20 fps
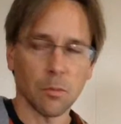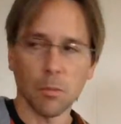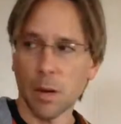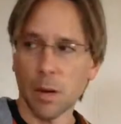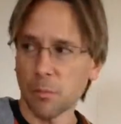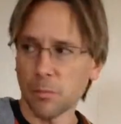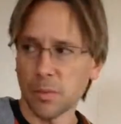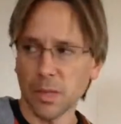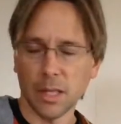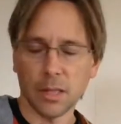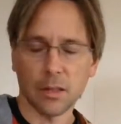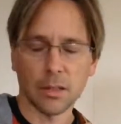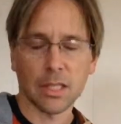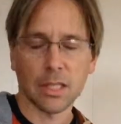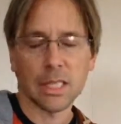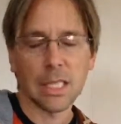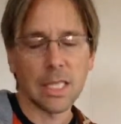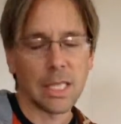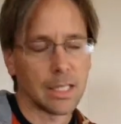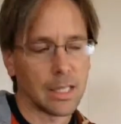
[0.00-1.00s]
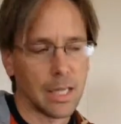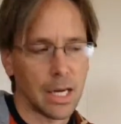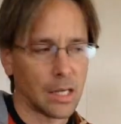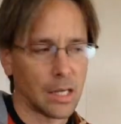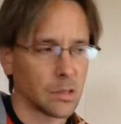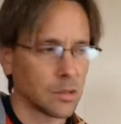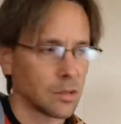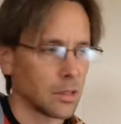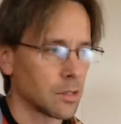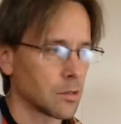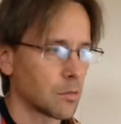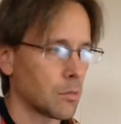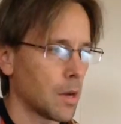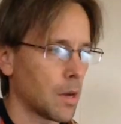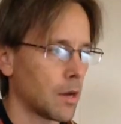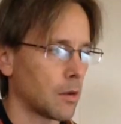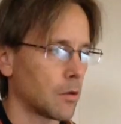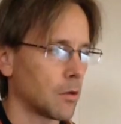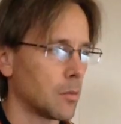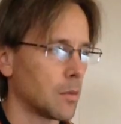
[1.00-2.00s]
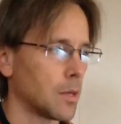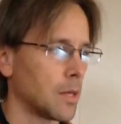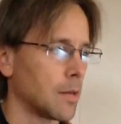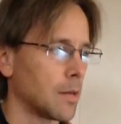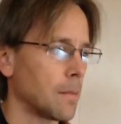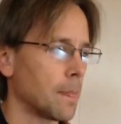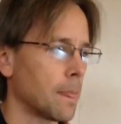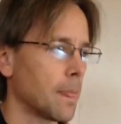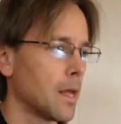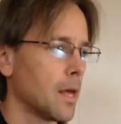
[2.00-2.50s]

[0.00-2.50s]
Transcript: I'm playing clean now, so it doesn't matter to me.